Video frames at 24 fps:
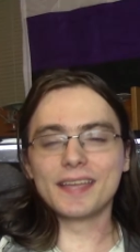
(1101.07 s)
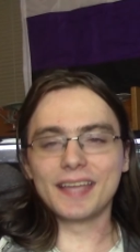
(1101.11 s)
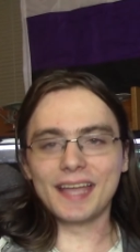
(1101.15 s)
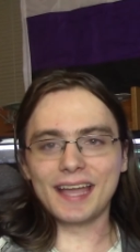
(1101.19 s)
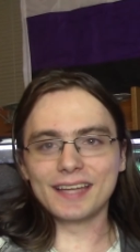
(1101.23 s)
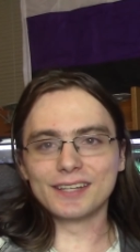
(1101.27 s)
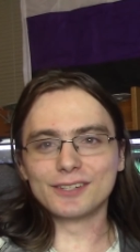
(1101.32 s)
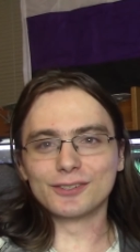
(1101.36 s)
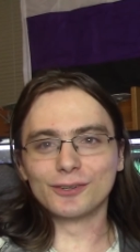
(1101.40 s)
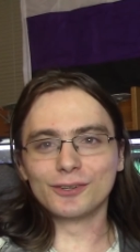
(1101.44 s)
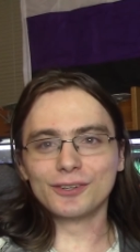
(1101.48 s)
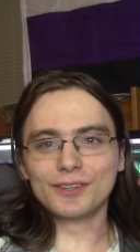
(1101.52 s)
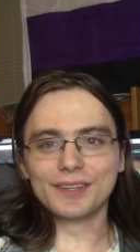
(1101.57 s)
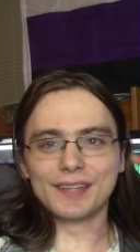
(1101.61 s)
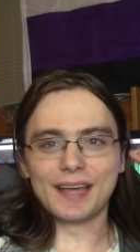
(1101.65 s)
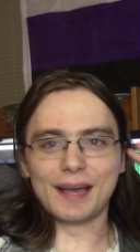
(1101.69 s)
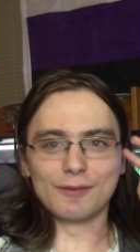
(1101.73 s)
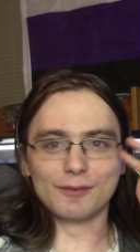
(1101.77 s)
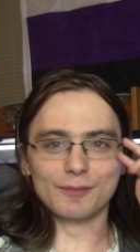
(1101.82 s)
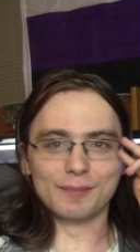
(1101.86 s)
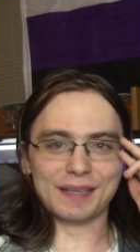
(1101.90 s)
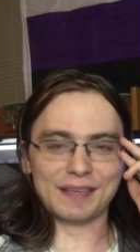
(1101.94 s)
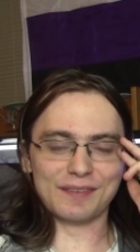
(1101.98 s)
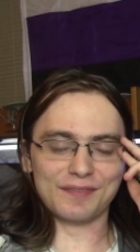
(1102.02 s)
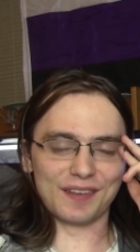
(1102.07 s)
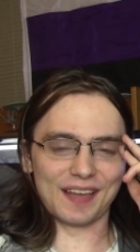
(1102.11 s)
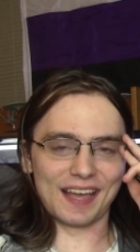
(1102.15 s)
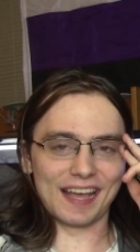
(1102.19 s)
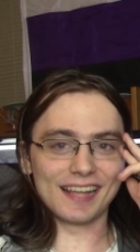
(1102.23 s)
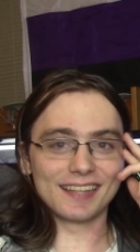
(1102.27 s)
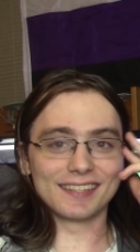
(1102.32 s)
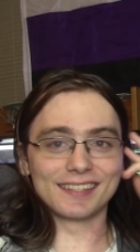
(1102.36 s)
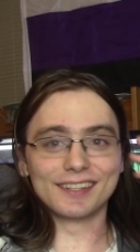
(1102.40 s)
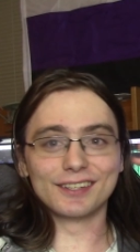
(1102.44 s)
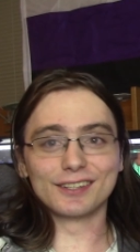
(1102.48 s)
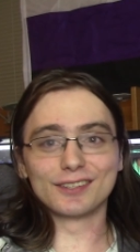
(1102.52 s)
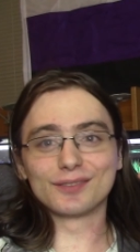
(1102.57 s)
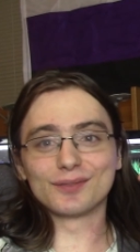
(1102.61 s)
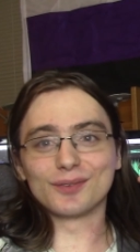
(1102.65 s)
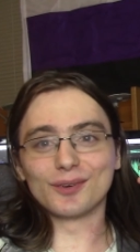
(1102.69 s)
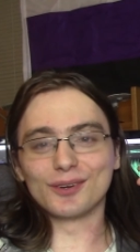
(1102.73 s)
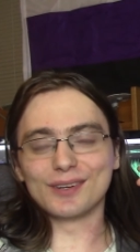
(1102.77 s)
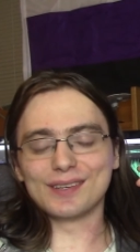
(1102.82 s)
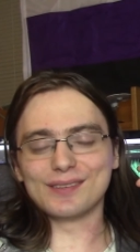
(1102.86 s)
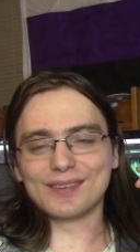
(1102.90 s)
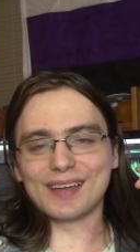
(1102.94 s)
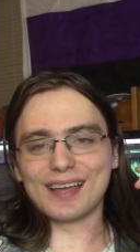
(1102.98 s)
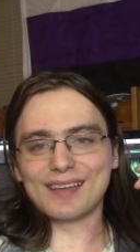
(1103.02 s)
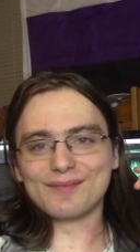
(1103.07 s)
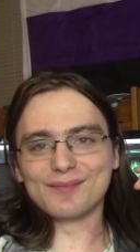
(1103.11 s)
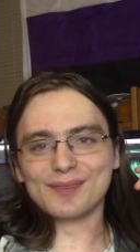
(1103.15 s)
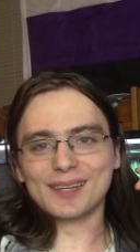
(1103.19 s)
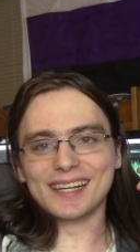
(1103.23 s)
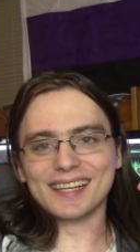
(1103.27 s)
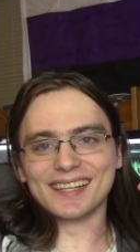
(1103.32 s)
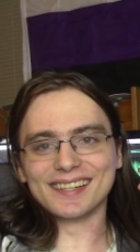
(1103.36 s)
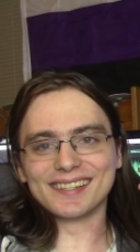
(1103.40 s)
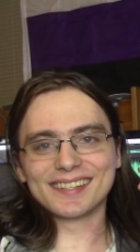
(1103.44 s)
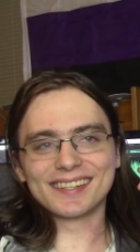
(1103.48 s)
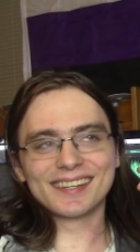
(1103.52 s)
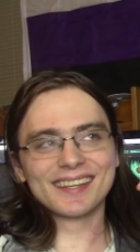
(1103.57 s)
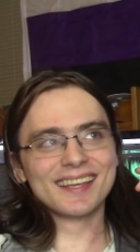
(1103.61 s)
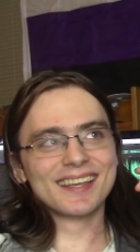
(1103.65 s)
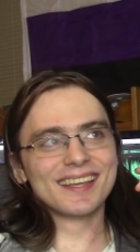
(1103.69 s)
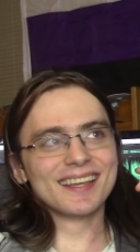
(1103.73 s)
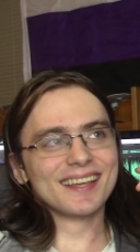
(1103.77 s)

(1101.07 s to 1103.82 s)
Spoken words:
Yeah, I told you that would be fast. There's 45 minutes.